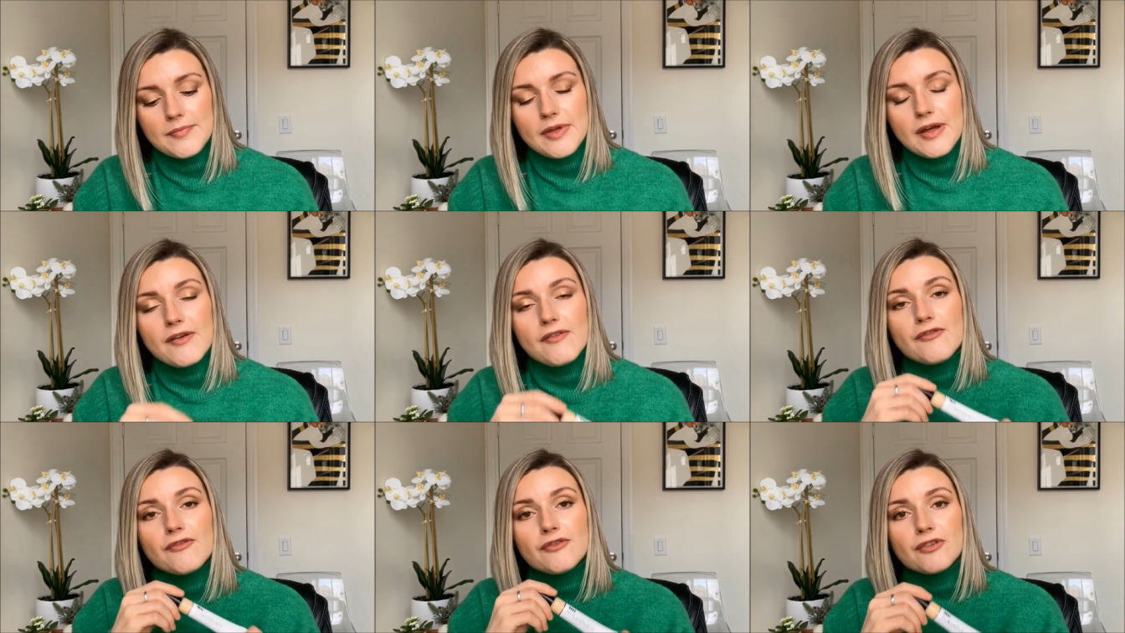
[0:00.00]

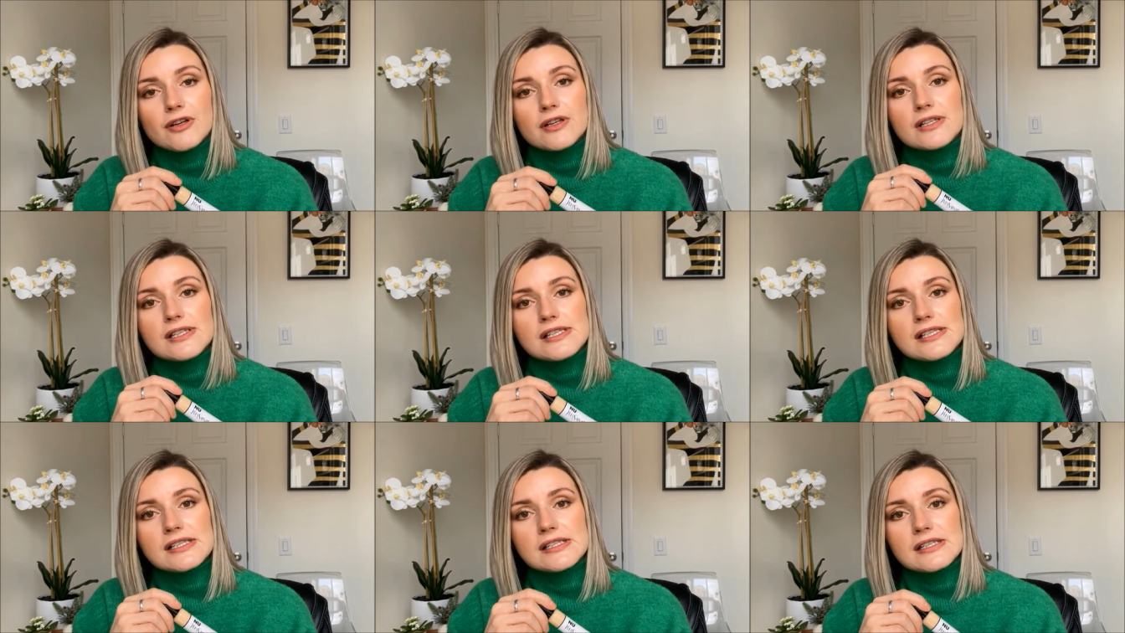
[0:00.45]

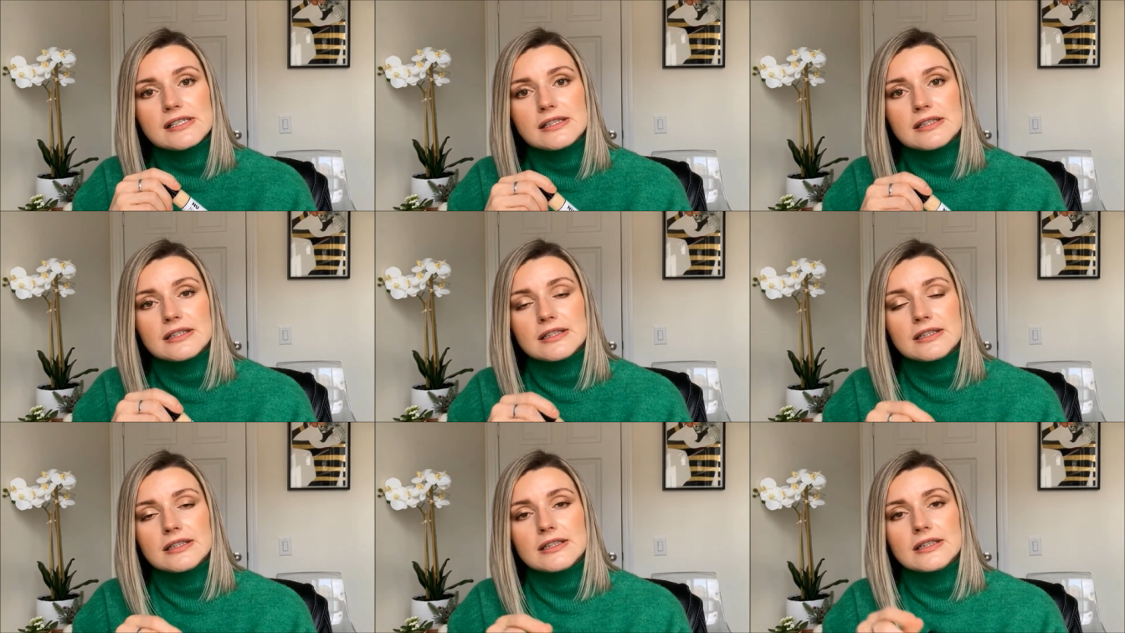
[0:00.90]
First,
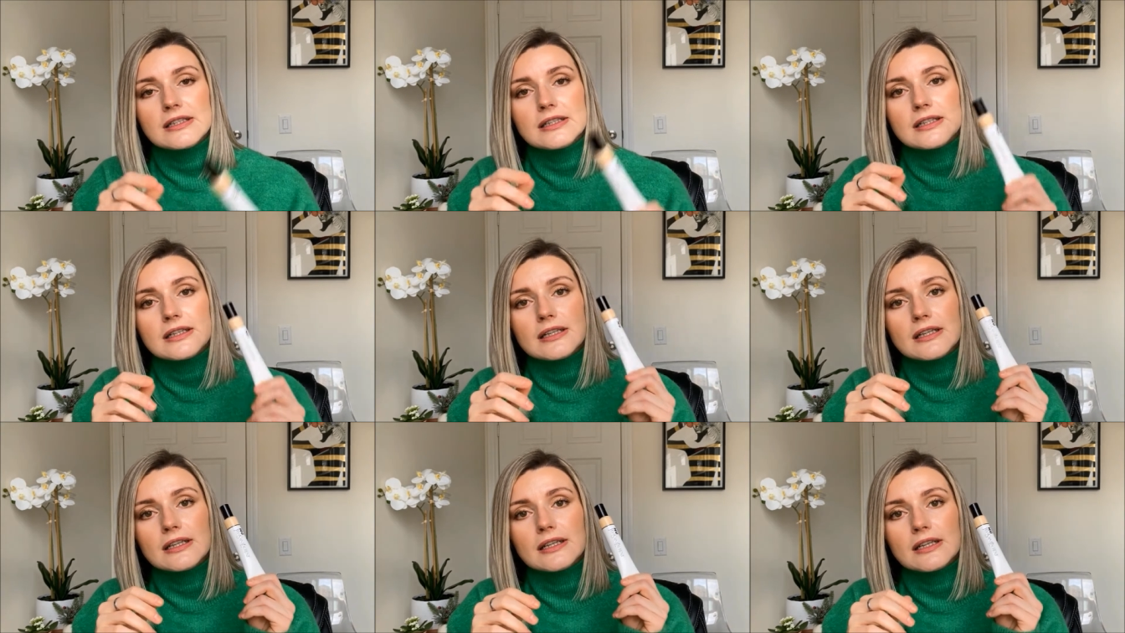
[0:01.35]

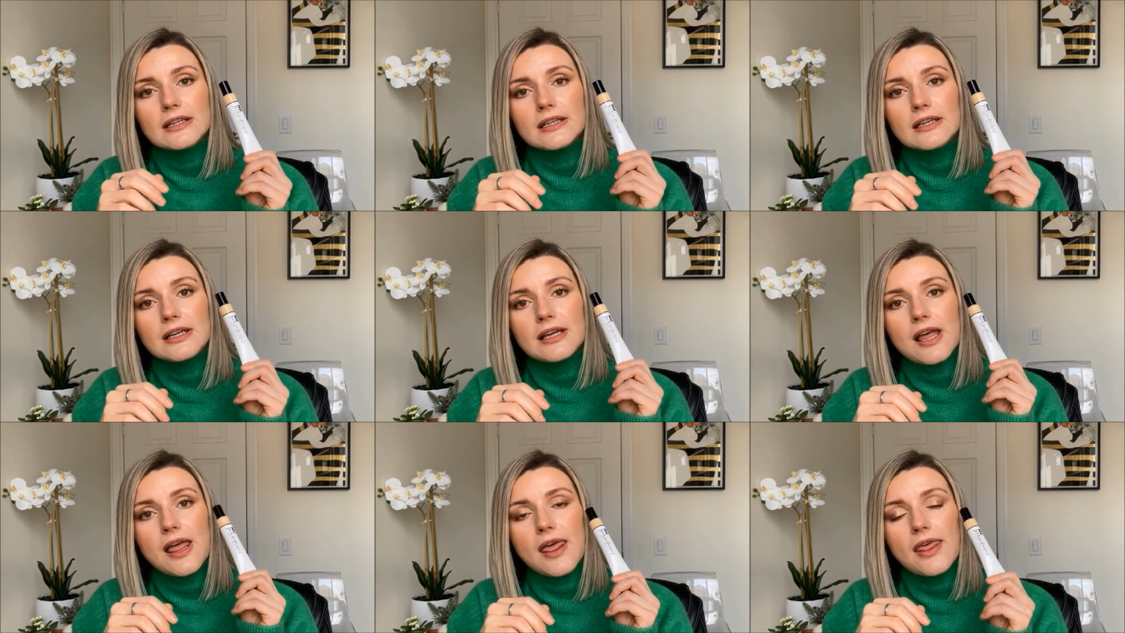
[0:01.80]

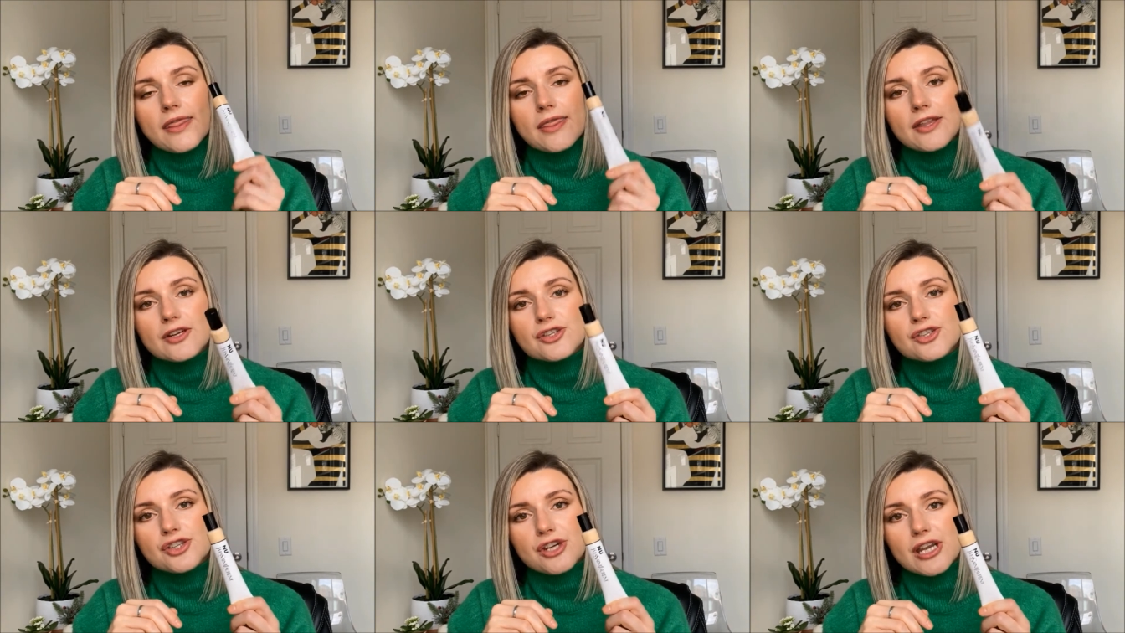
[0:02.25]

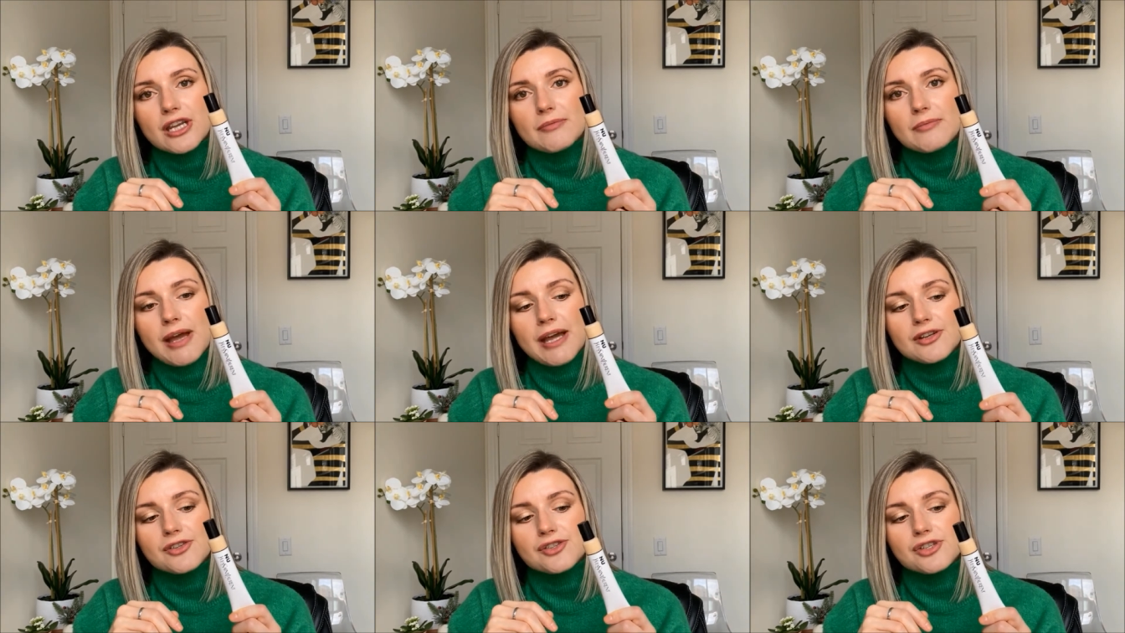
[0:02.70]
the shade
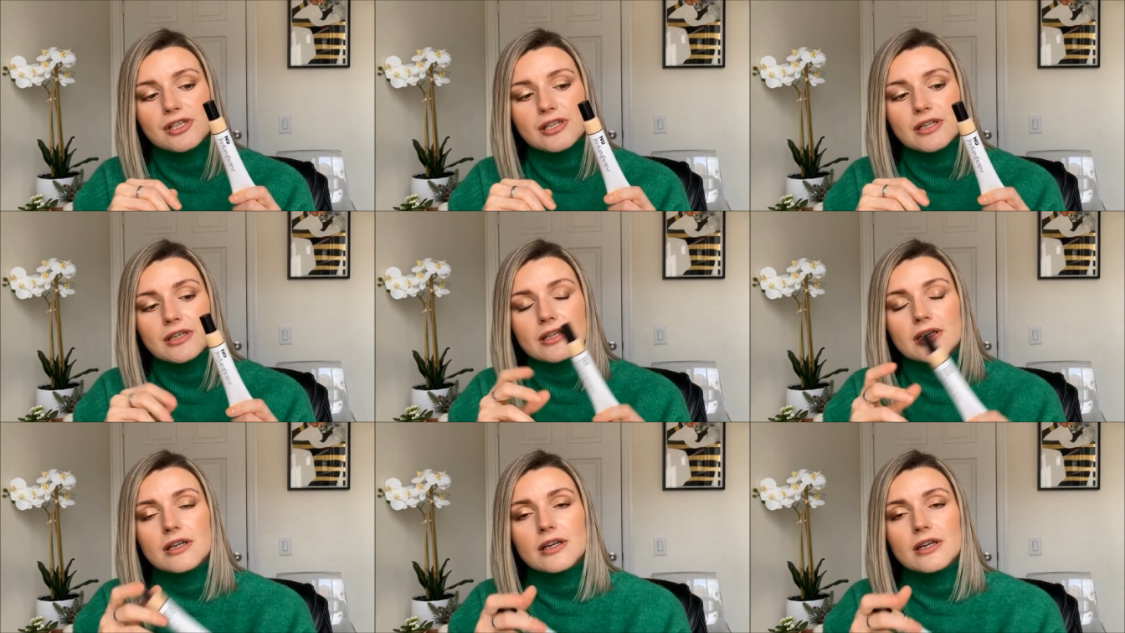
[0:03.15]
matching.